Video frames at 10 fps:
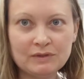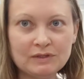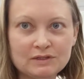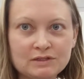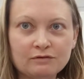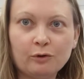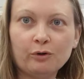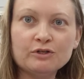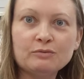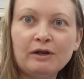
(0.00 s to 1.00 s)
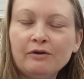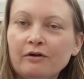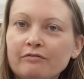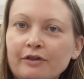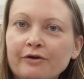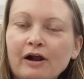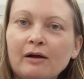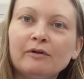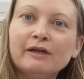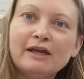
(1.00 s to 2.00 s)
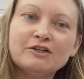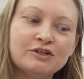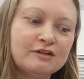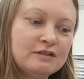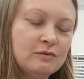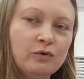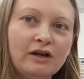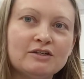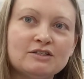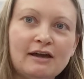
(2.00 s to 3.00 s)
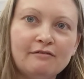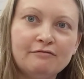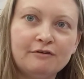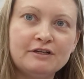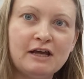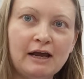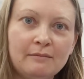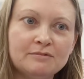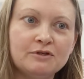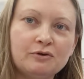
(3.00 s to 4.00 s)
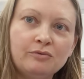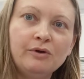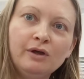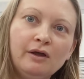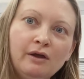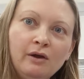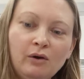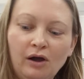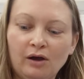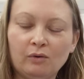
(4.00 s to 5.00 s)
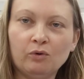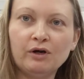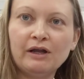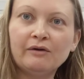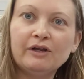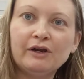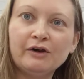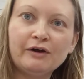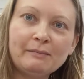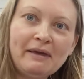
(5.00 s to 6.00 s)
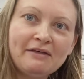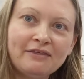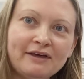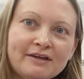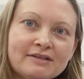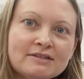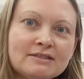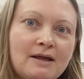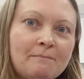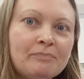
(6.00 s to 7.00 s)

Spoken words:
This is of course when I don't have other obligations and when I just have free time to work out here and make things.